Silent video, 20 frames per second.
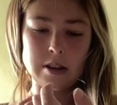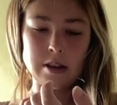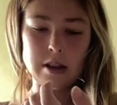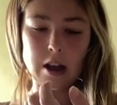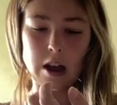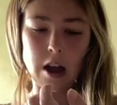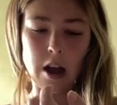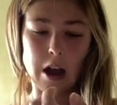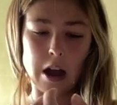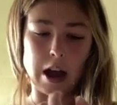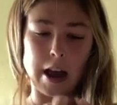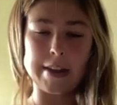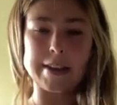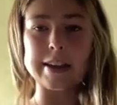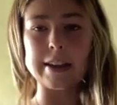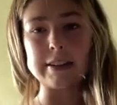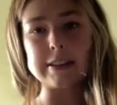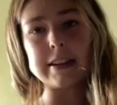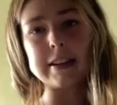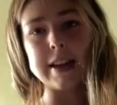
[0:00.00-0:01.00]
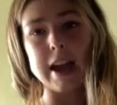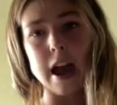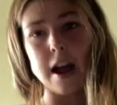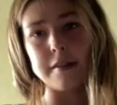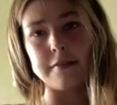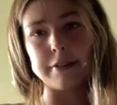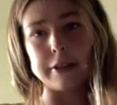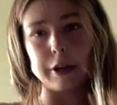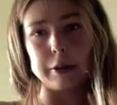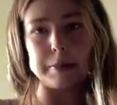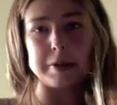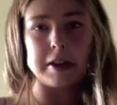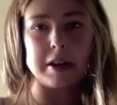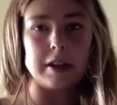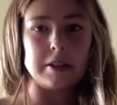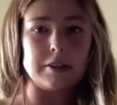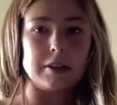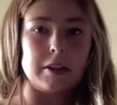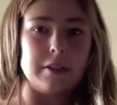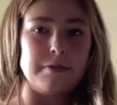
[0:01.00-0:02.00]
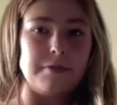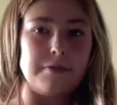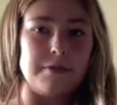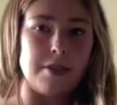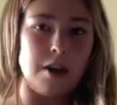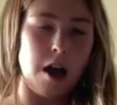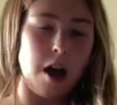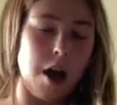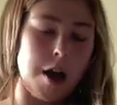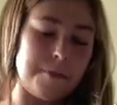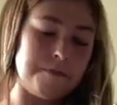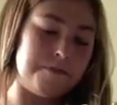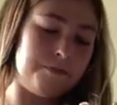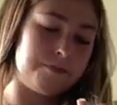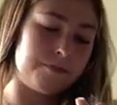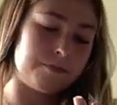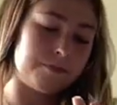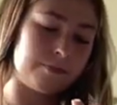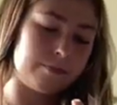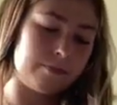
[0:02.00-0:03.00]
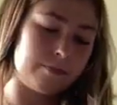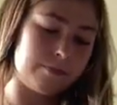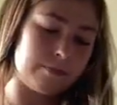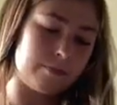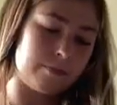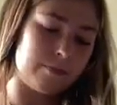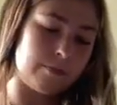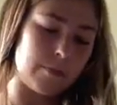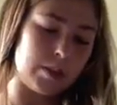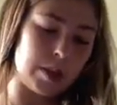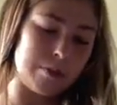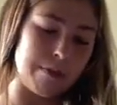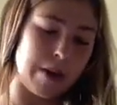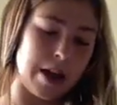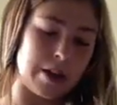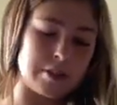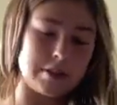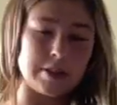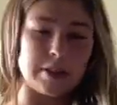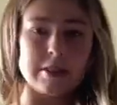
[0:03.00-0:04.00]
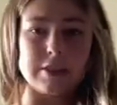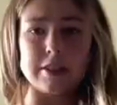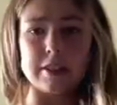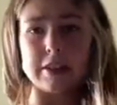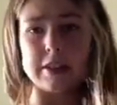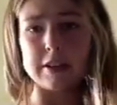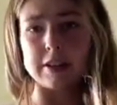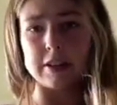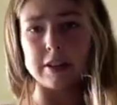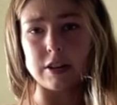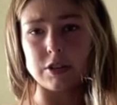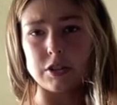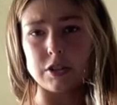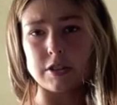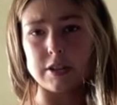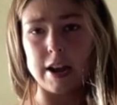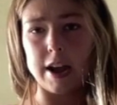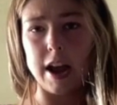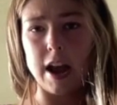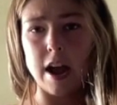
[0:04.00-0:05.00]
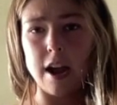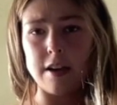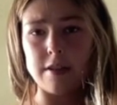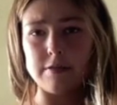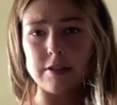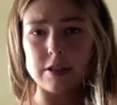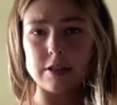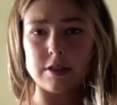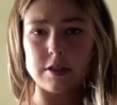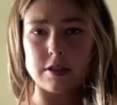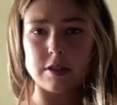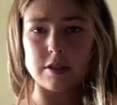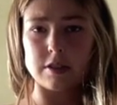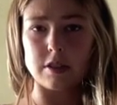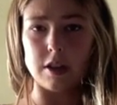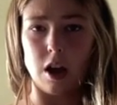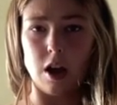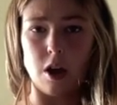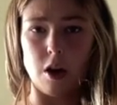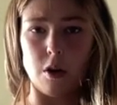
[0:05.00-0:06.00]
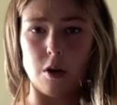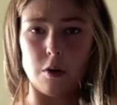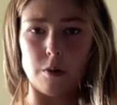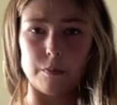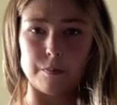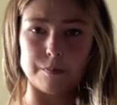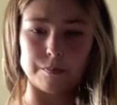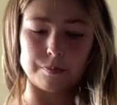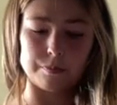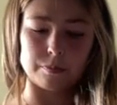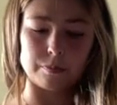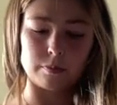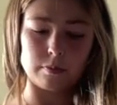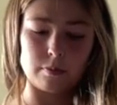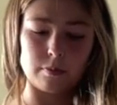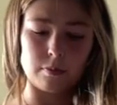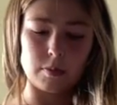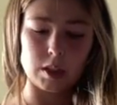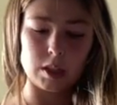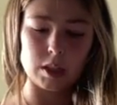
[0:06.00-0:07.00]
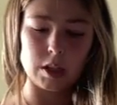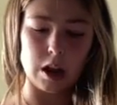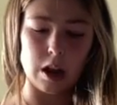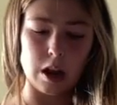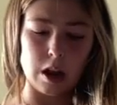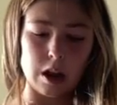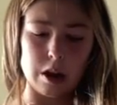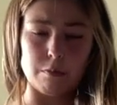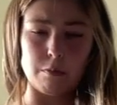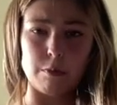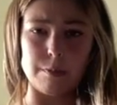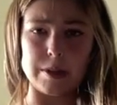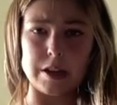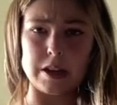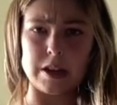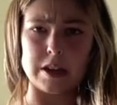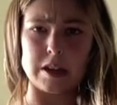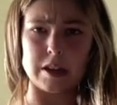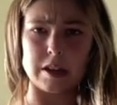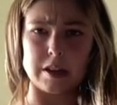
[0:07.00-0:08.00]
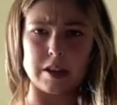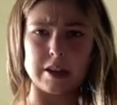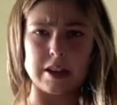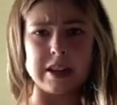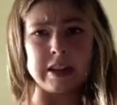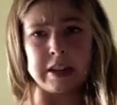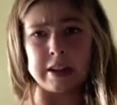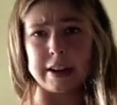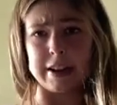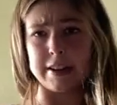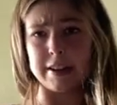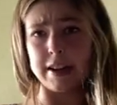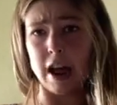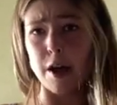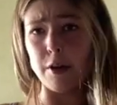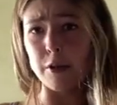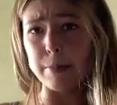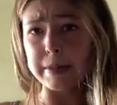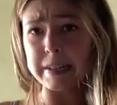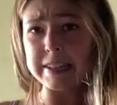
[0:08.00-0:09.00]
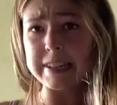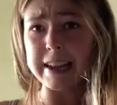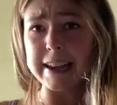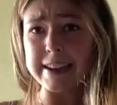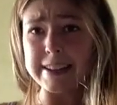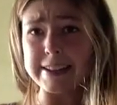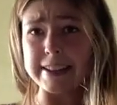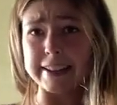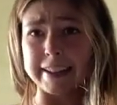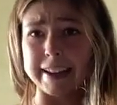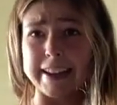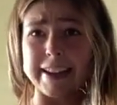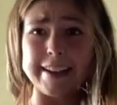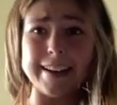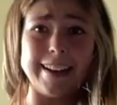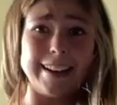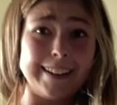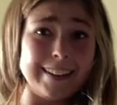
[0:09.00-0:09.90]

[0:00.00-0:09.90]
uh, I can't take Advil because of the medicines and conditions I have, so I will be eating, eating it. I will be taking it.